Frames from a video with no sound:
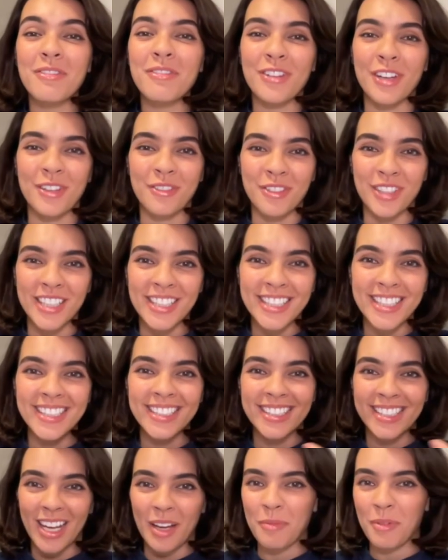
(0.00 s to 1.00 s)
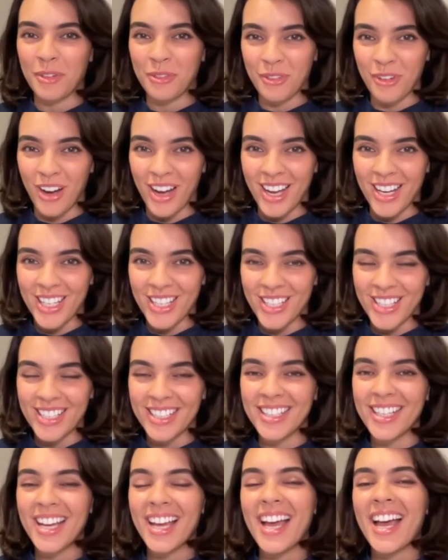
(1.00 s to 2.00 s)
favorite type of
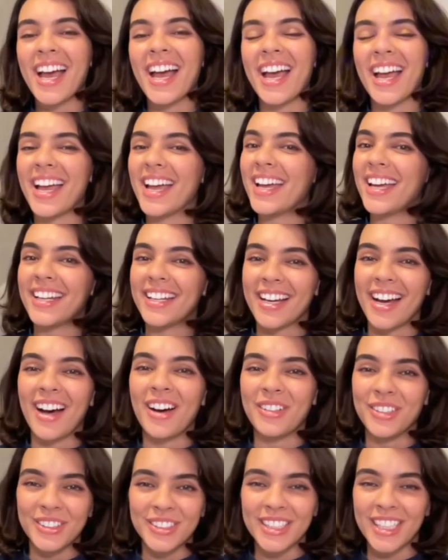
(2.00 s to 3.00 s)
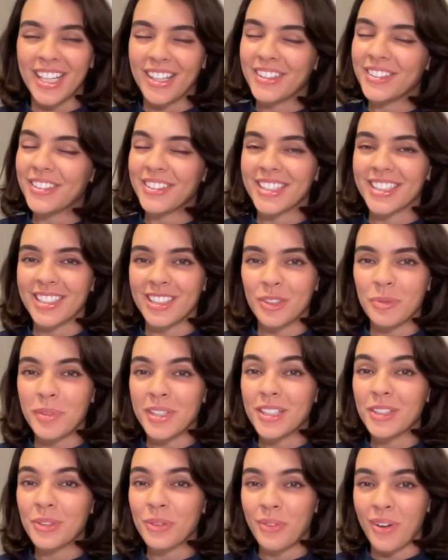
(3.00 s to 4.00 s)
question, and I will tell you a little
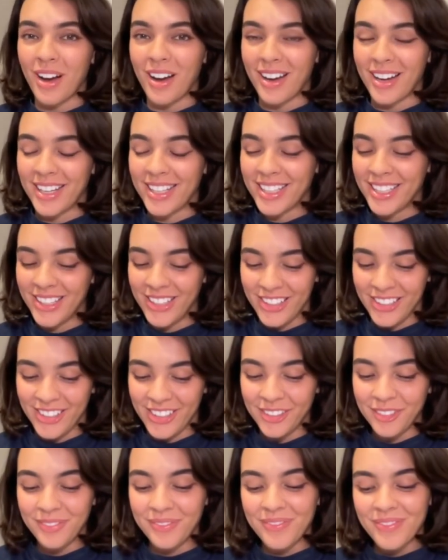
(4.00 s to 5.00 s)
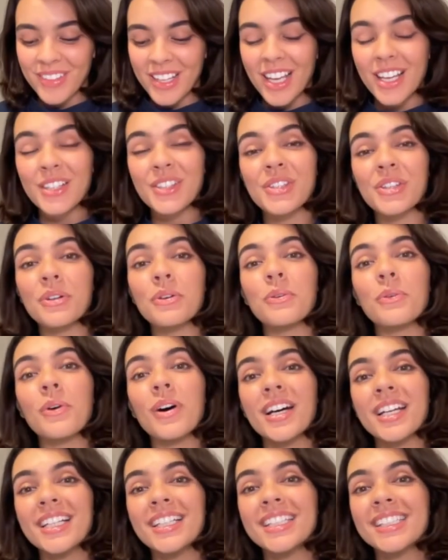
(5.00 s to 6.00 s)
bit why here. So
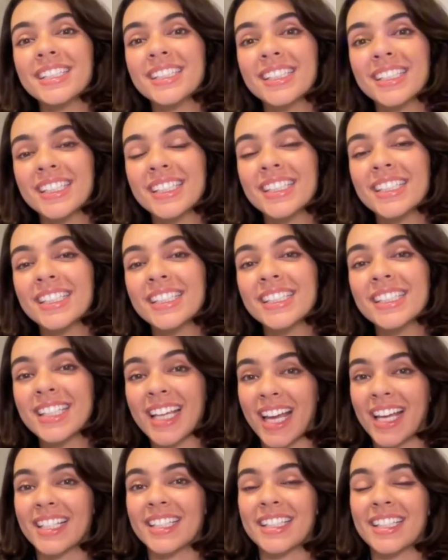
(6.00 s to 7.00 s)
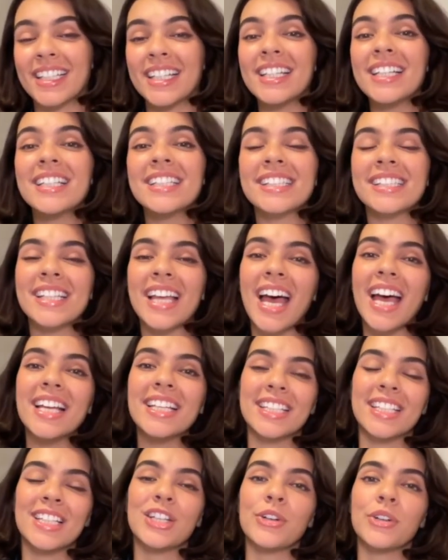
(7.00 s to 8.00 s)
what is this testing? It is
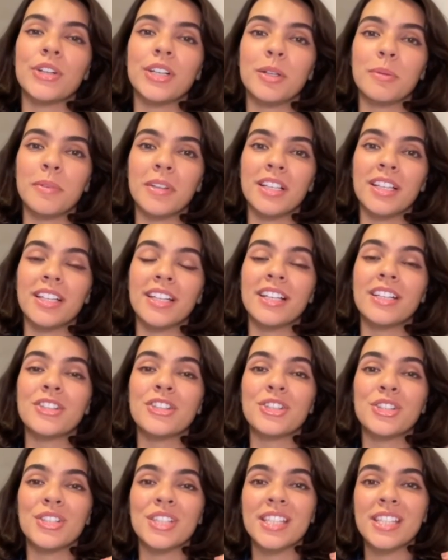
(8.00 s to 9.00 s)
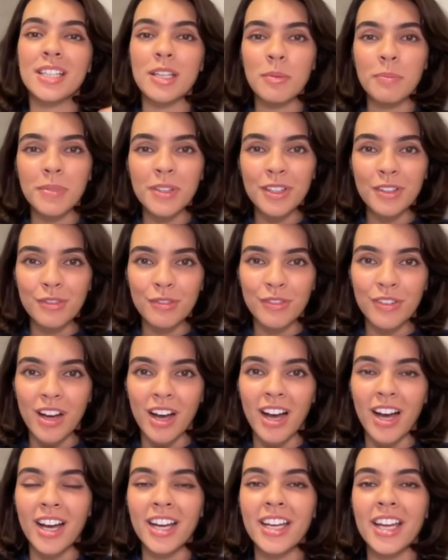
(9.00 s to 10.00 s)
testing your ability to
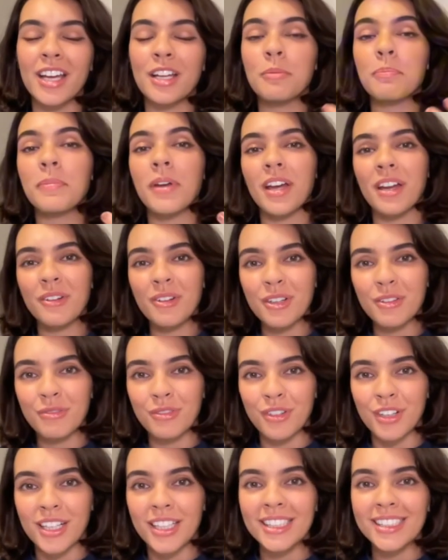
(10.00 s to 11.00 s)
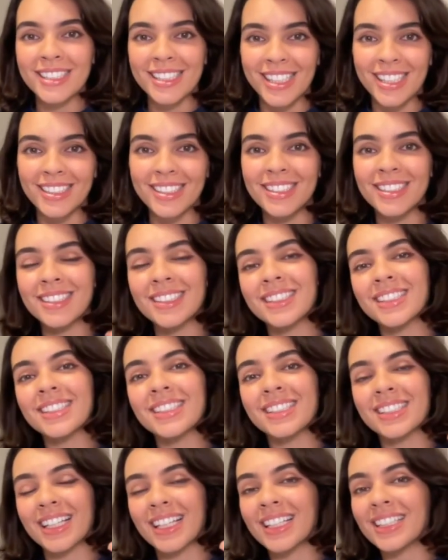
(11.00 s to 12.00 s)
simplify and paraphrase
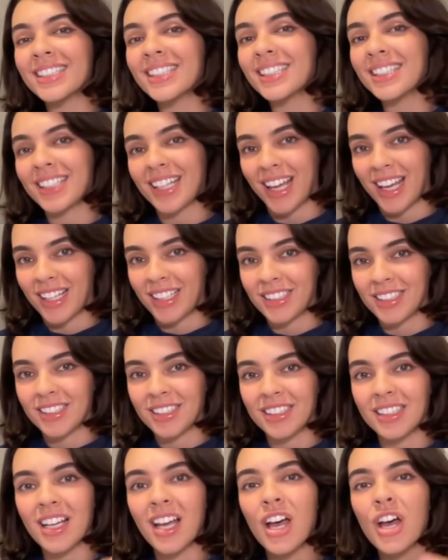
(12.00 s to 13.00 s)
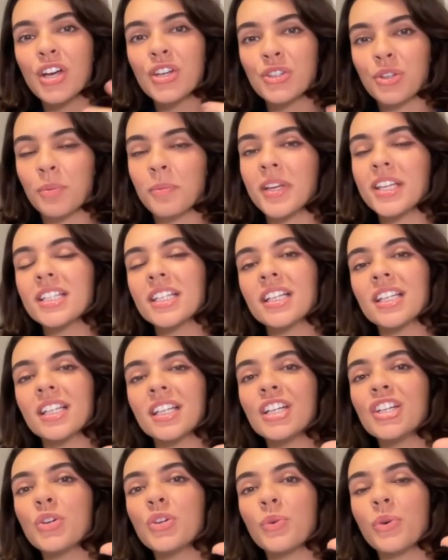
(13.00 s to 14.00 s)
sentences in the text. So
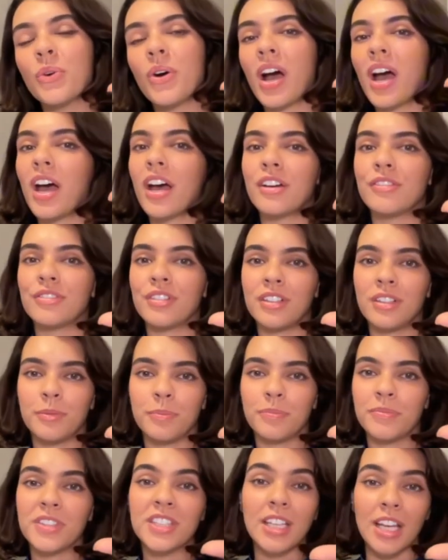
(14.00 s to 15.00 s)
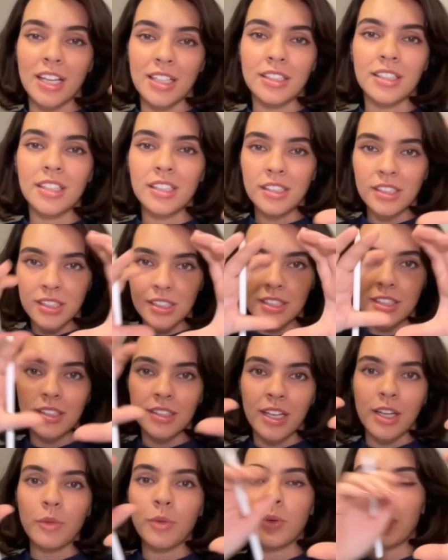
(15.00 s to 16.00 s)
basically, you will have a sentence,
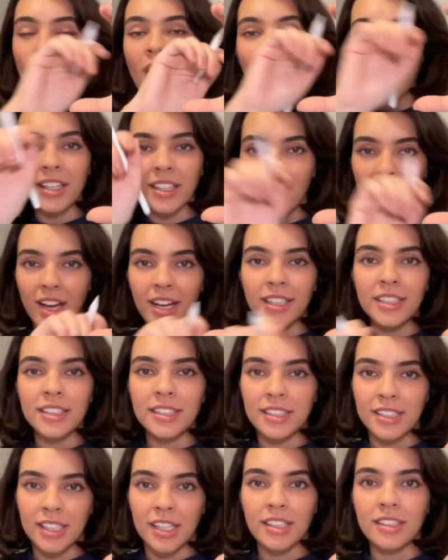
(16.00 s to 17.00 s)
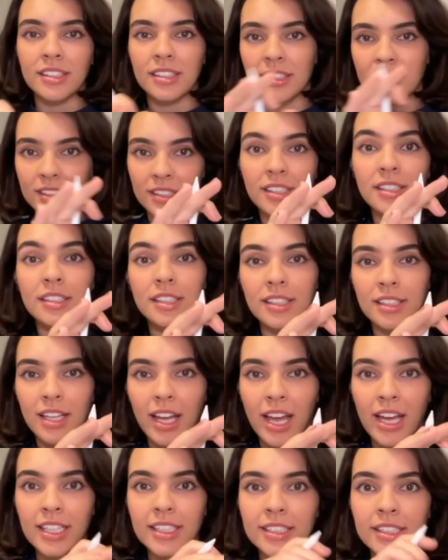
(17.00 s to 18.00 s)
they will highlight a sentence in the
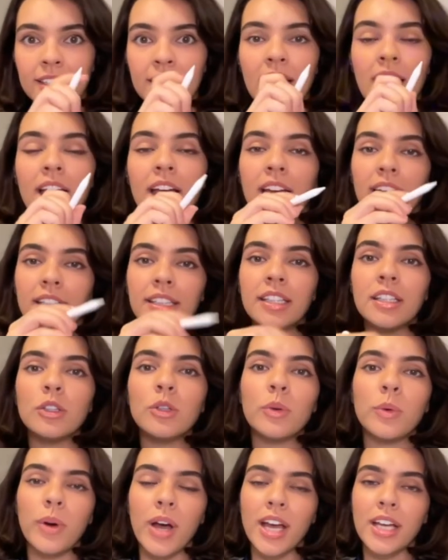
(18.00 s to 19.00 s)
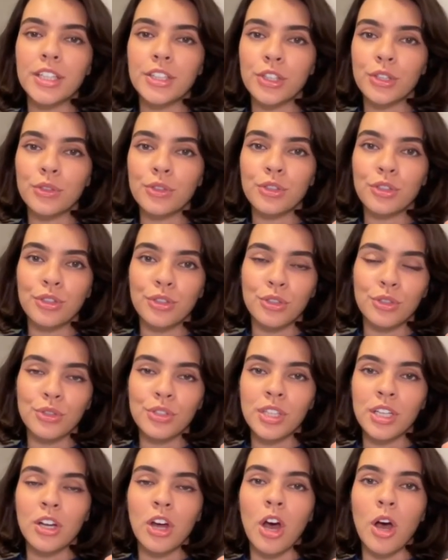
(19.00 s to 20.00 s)
text, and they will ask you to
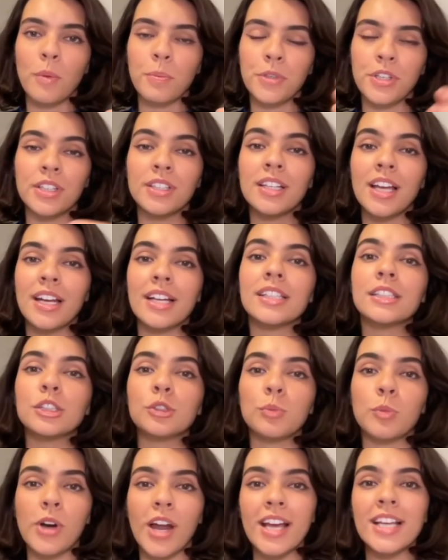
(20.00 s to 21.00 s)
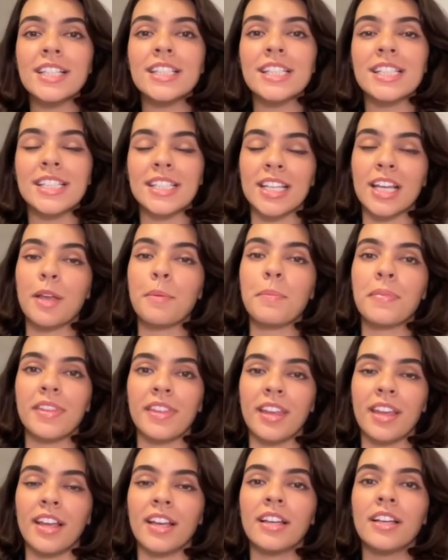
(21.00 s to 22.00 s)
choose an option that expresses the same
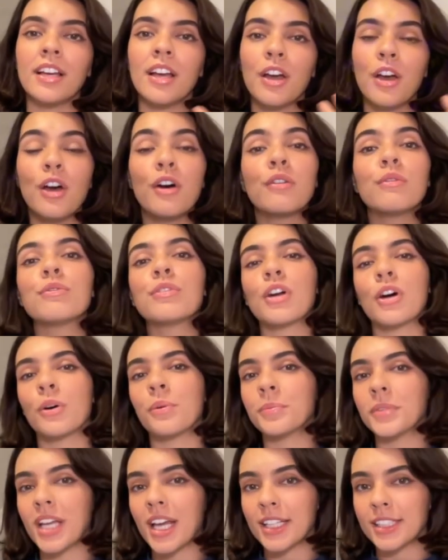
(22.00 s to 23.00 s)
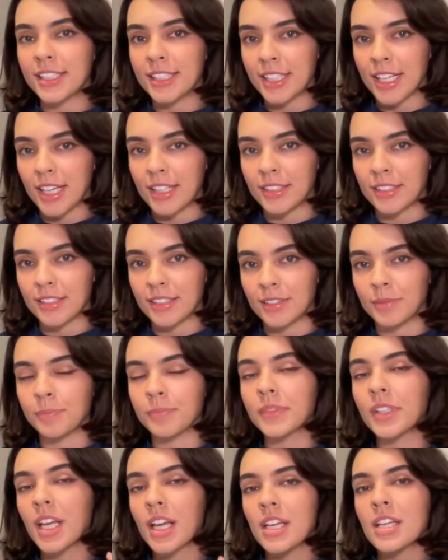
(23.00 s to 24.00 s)
thing from that
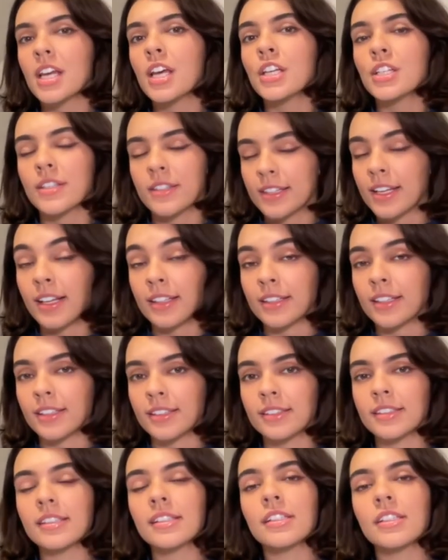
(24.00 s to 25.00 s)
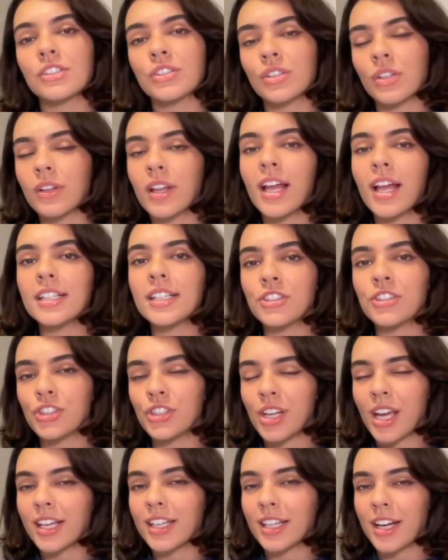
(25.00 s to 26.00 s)
sentence. So let's
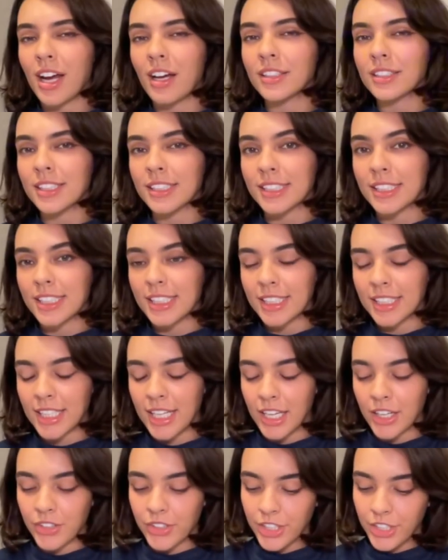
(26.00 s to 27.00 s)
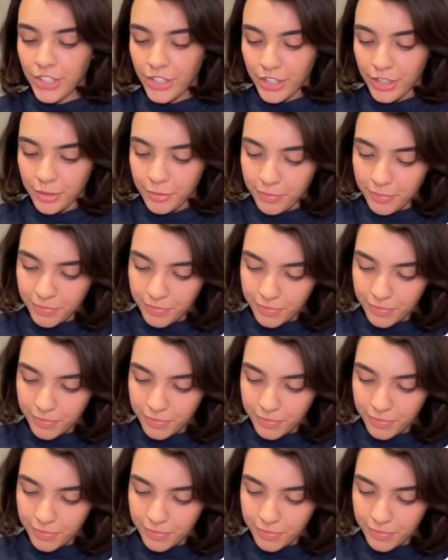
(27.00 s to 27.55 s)
check it out in detail here.